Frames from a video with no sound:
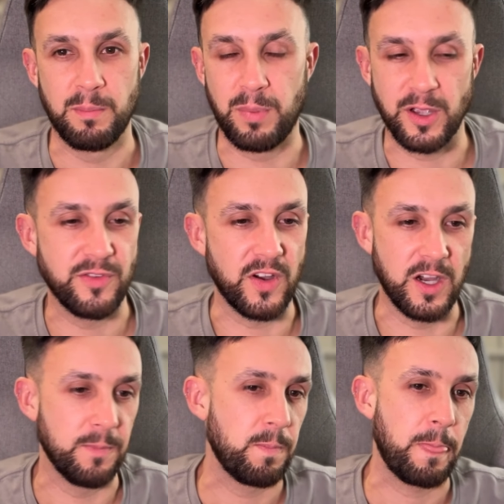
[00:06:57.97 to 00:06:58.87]
by
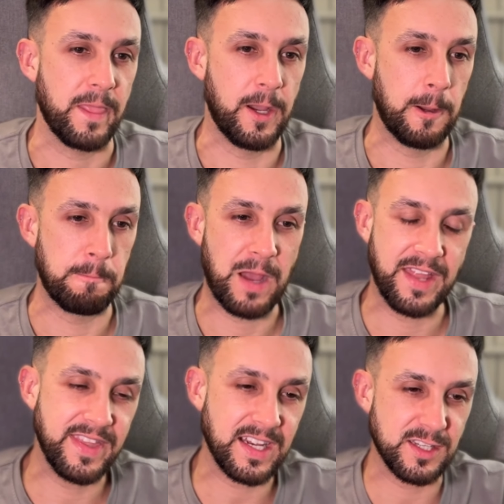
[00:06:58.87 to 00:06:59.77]
far. And next